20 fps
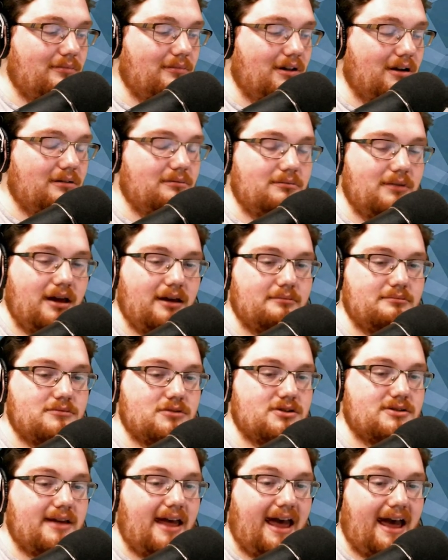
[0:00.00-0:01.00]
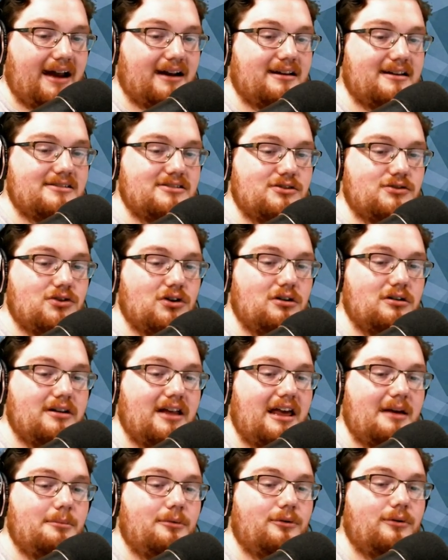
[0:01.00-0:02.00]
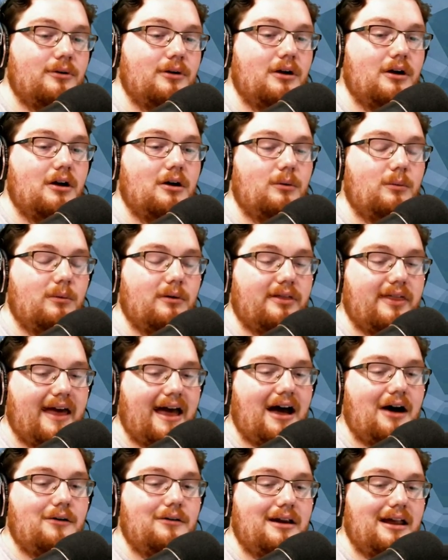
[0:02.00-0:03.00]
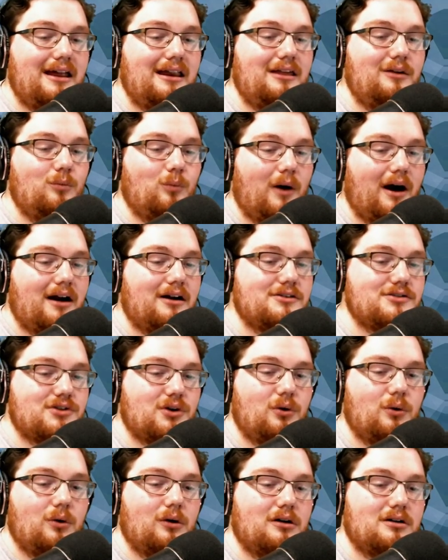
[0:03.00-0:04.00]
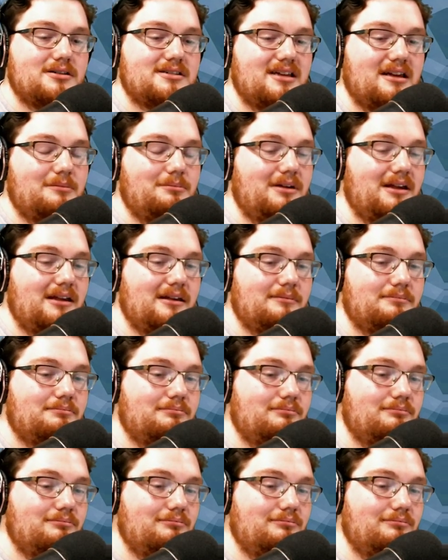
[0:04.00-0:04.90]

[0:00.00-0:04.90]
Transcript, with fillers: you know, hey, just act as a turntable without any wires, cords, and be,